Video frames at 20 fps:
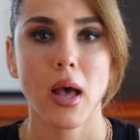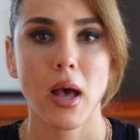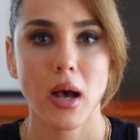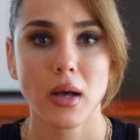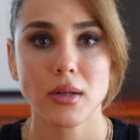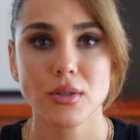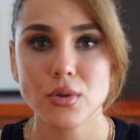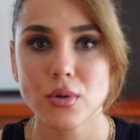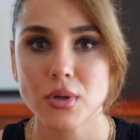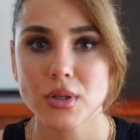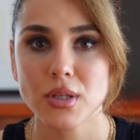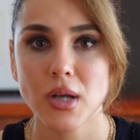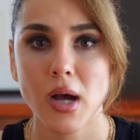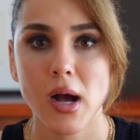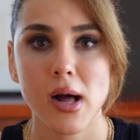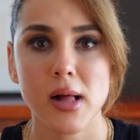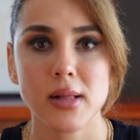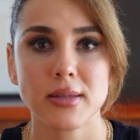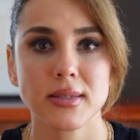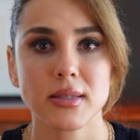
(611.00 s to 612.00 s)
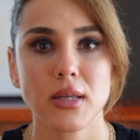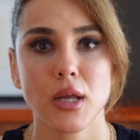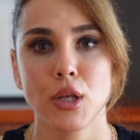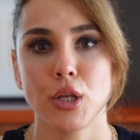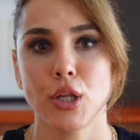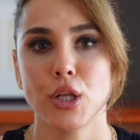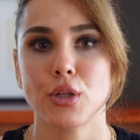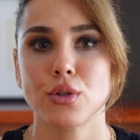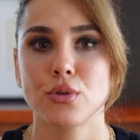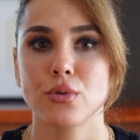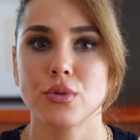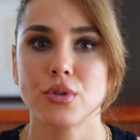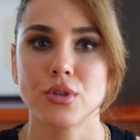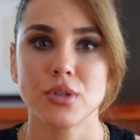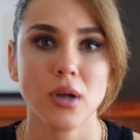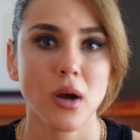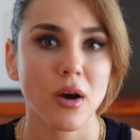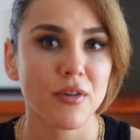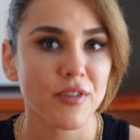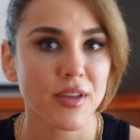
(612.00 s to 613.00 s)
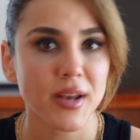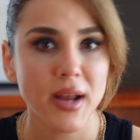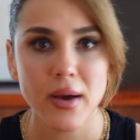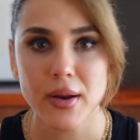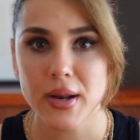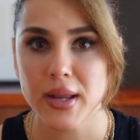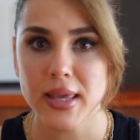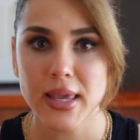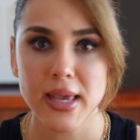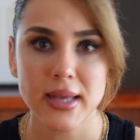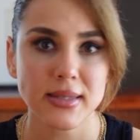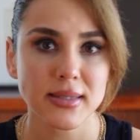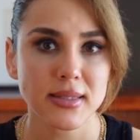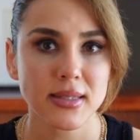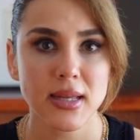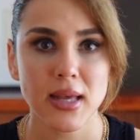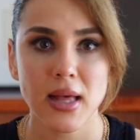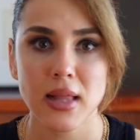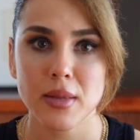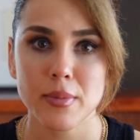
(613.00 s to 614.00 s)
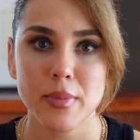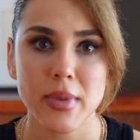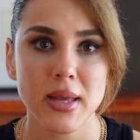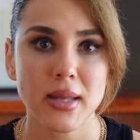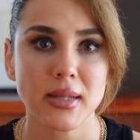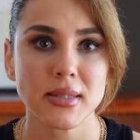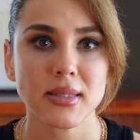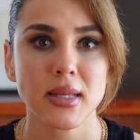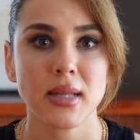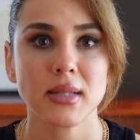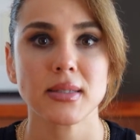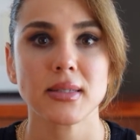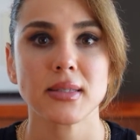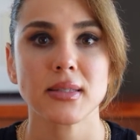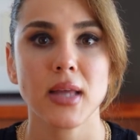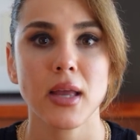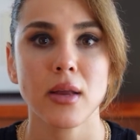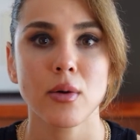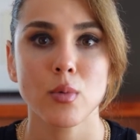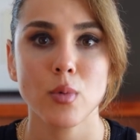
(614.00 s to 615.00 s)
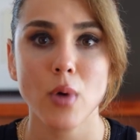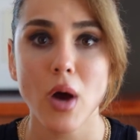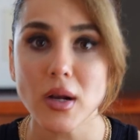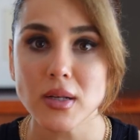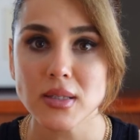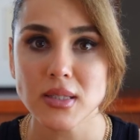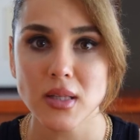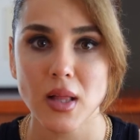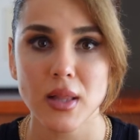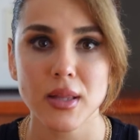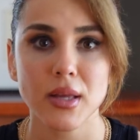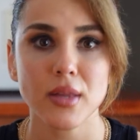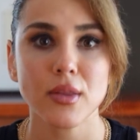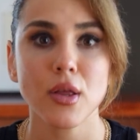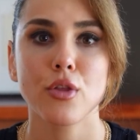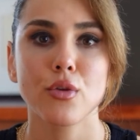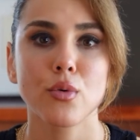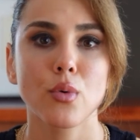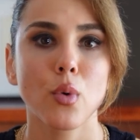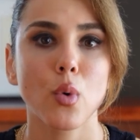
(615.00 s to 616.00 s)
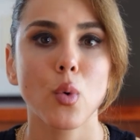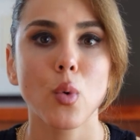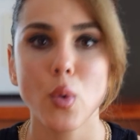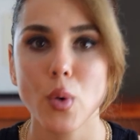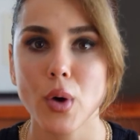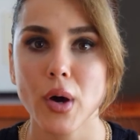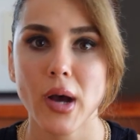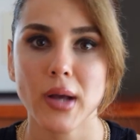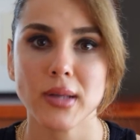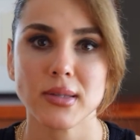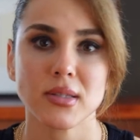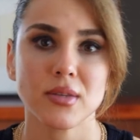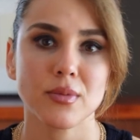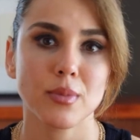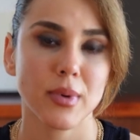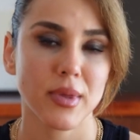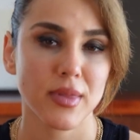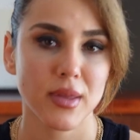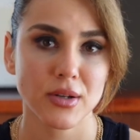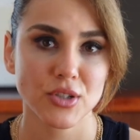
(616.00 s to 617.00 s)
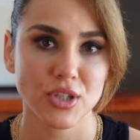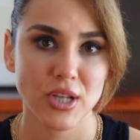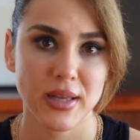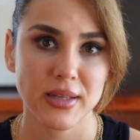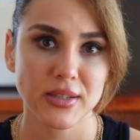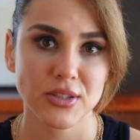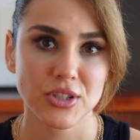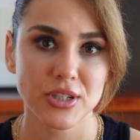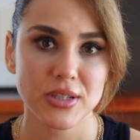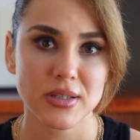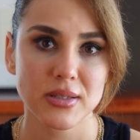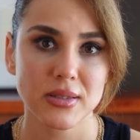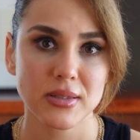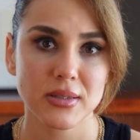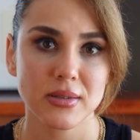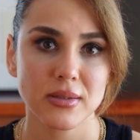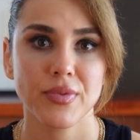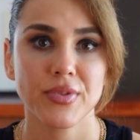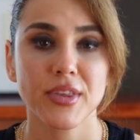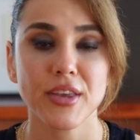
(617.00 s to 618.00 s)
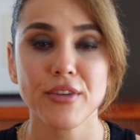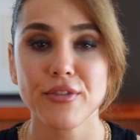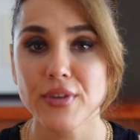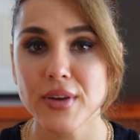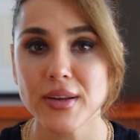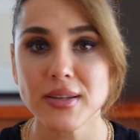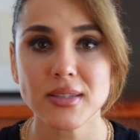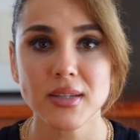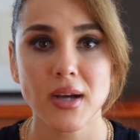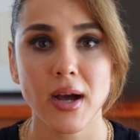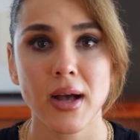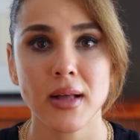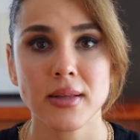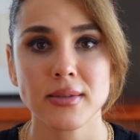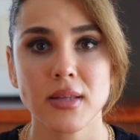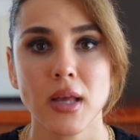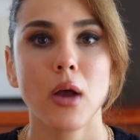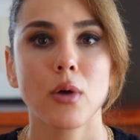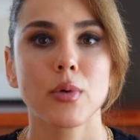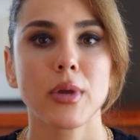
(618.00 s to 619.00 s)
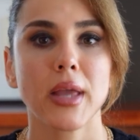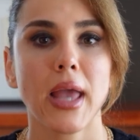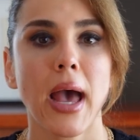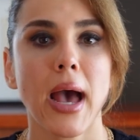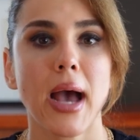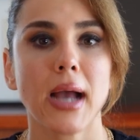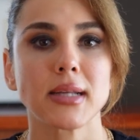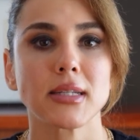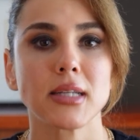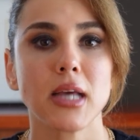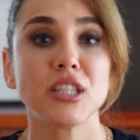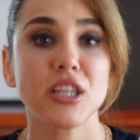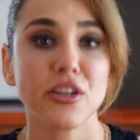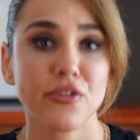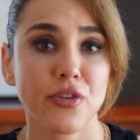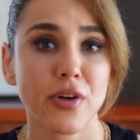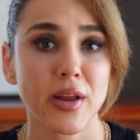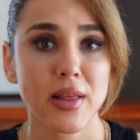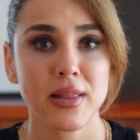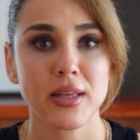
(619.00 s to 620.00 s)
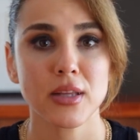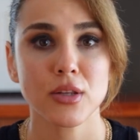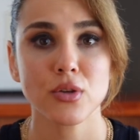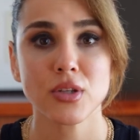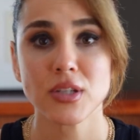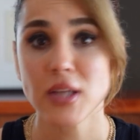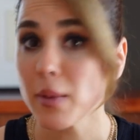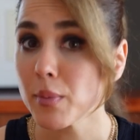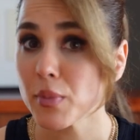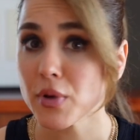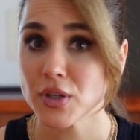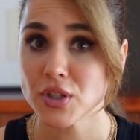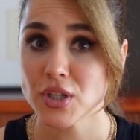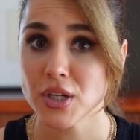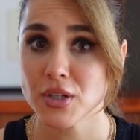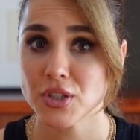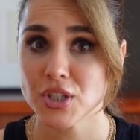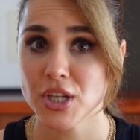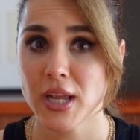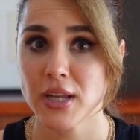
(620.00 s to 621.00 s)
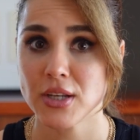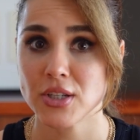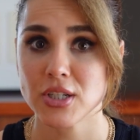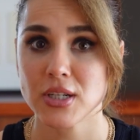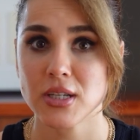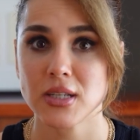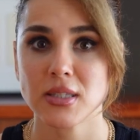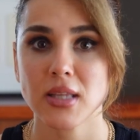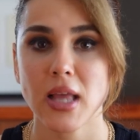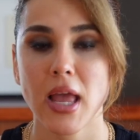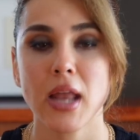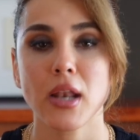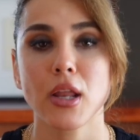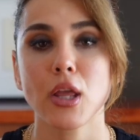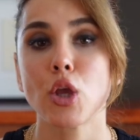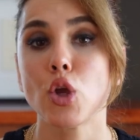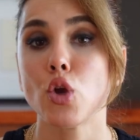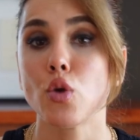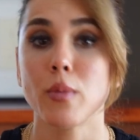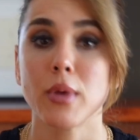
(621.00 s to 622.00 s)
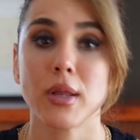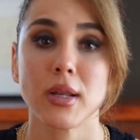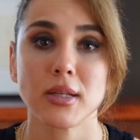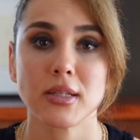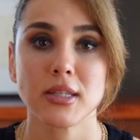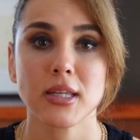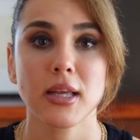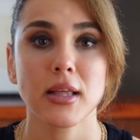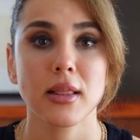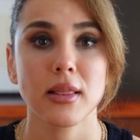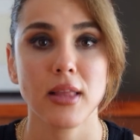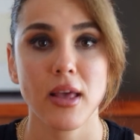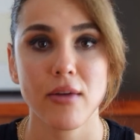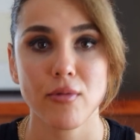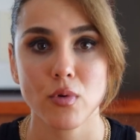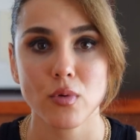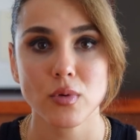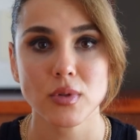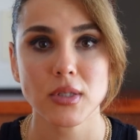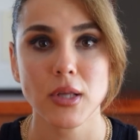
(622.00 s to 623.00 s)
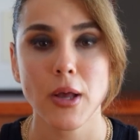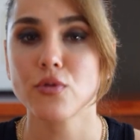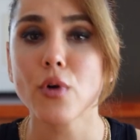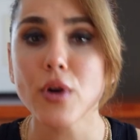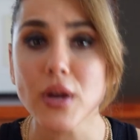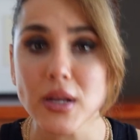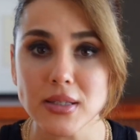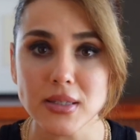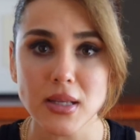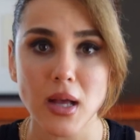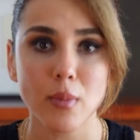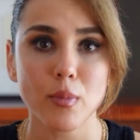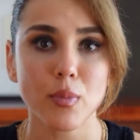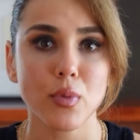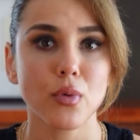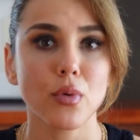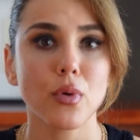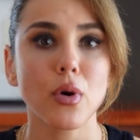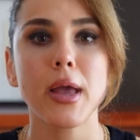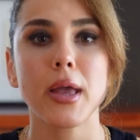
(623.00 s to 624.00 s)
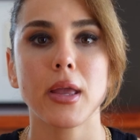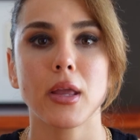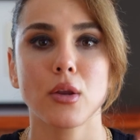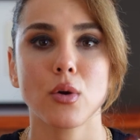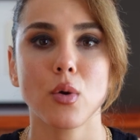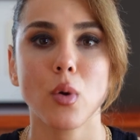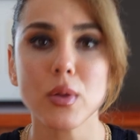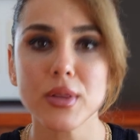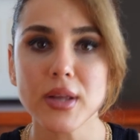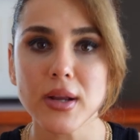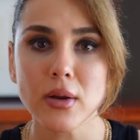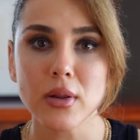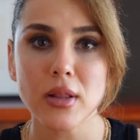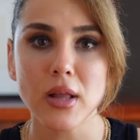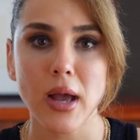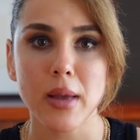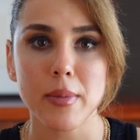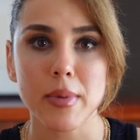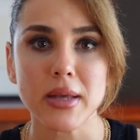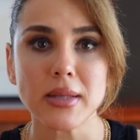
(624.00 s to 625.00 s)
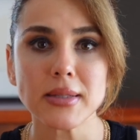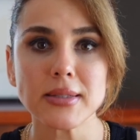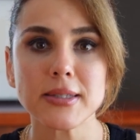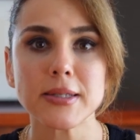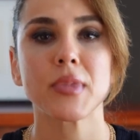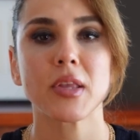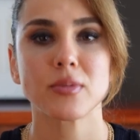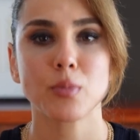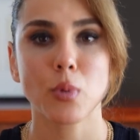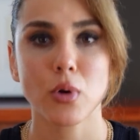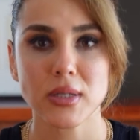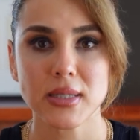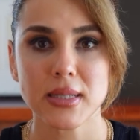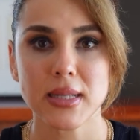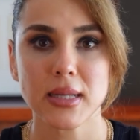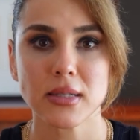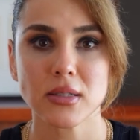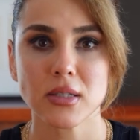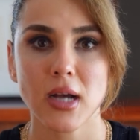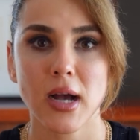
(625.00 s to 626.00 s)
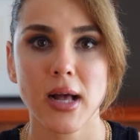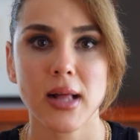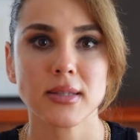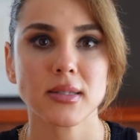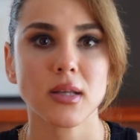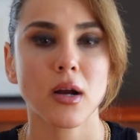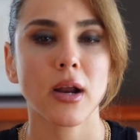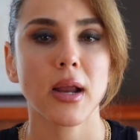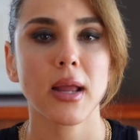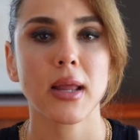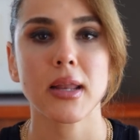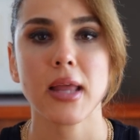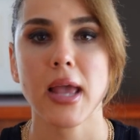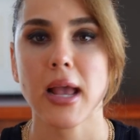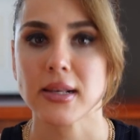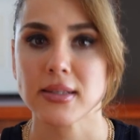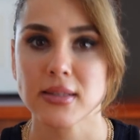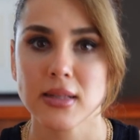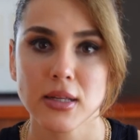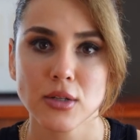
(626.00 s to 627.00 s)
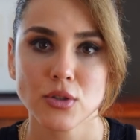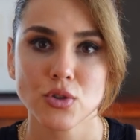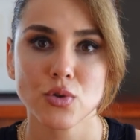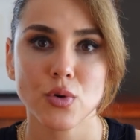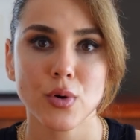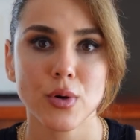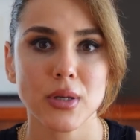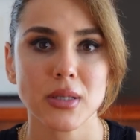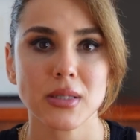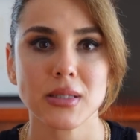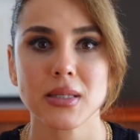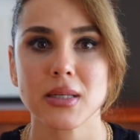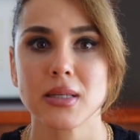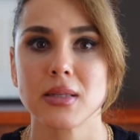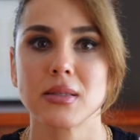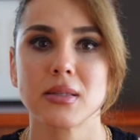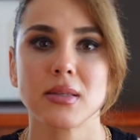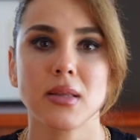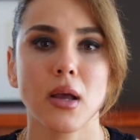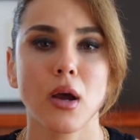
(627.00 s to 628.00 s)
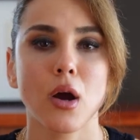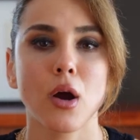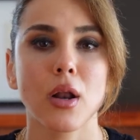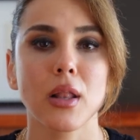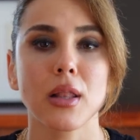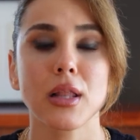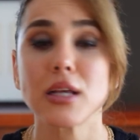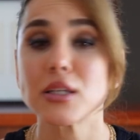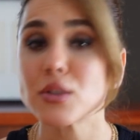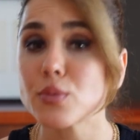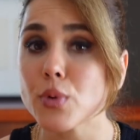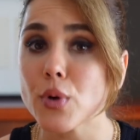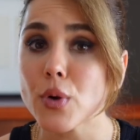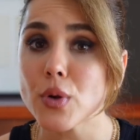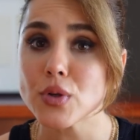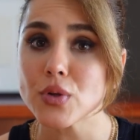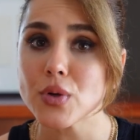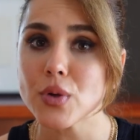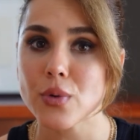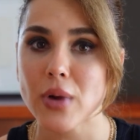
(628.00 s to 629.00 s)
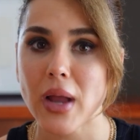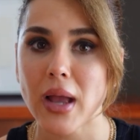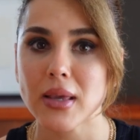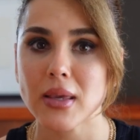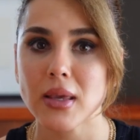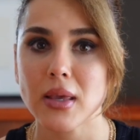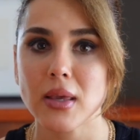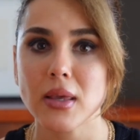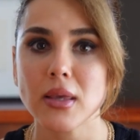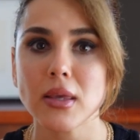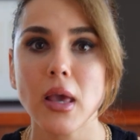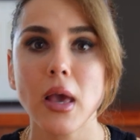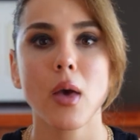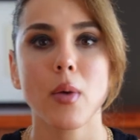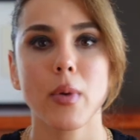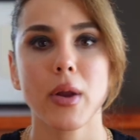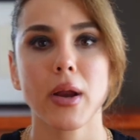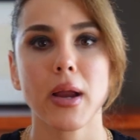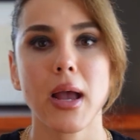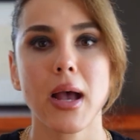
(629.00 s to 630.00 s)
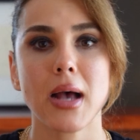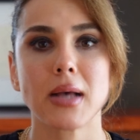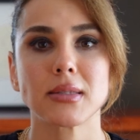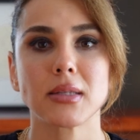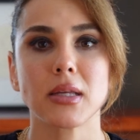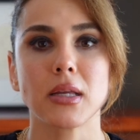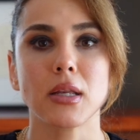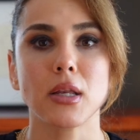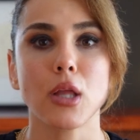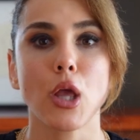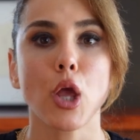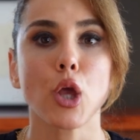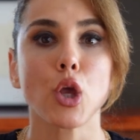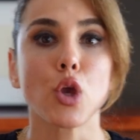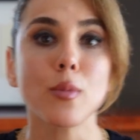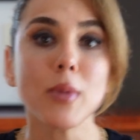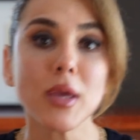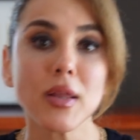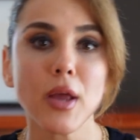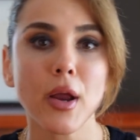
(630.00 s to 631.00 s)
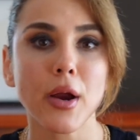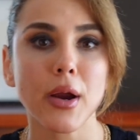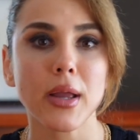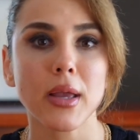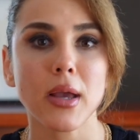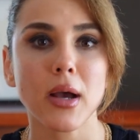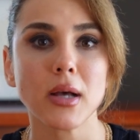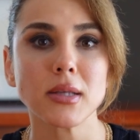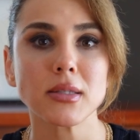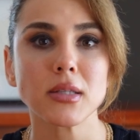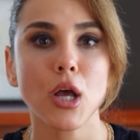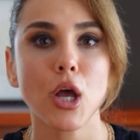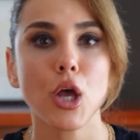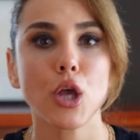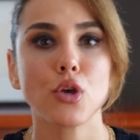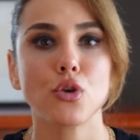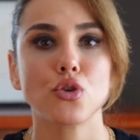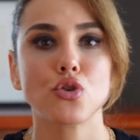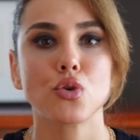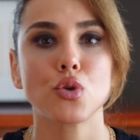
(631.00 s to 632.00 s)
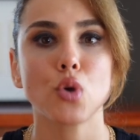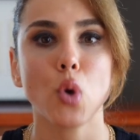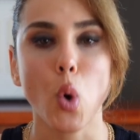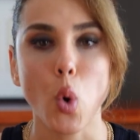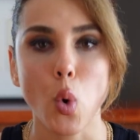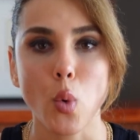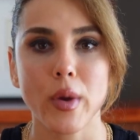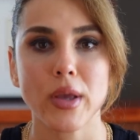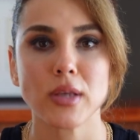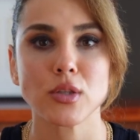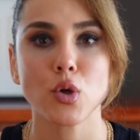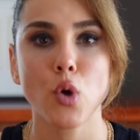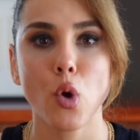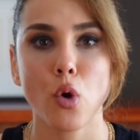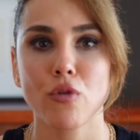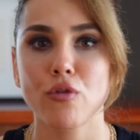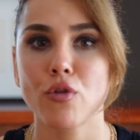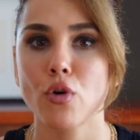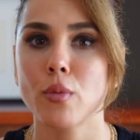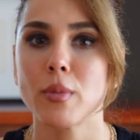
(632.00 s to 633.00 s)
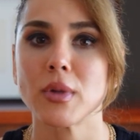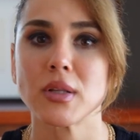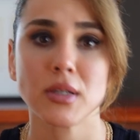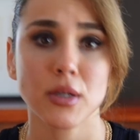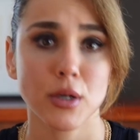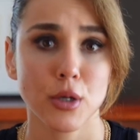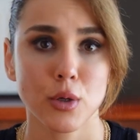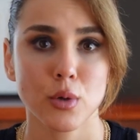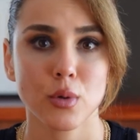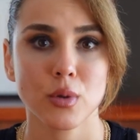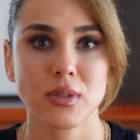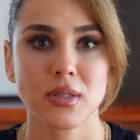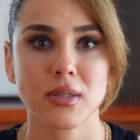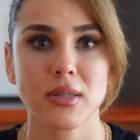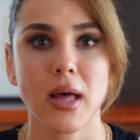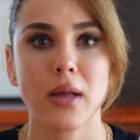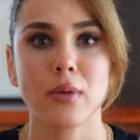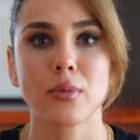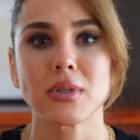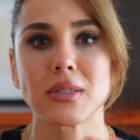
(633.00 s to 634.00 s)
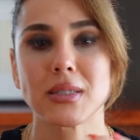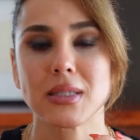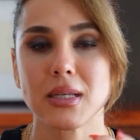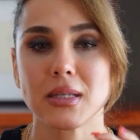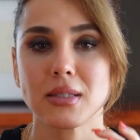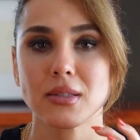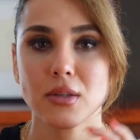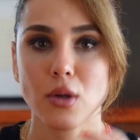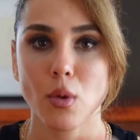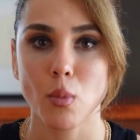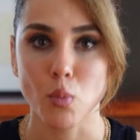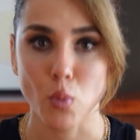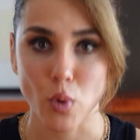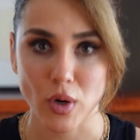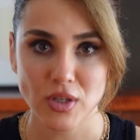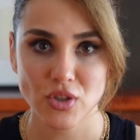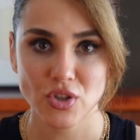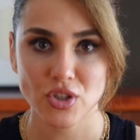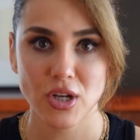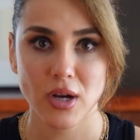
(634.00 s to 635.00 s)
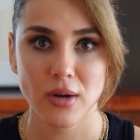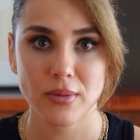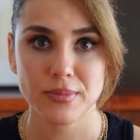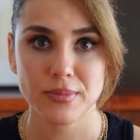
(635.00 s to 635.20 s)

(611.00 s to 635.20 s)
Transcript: Outdoor tiles need to tough it out against the elements and stay rock solid through all kinds of weather changes. Different tiles react differently to temperature changes and humidity levels. For example, in colder climates, porcelain tiles are an excellent choice since they are less prone to cracking, whereas in humid areas, you should always go for materials that resist moisture.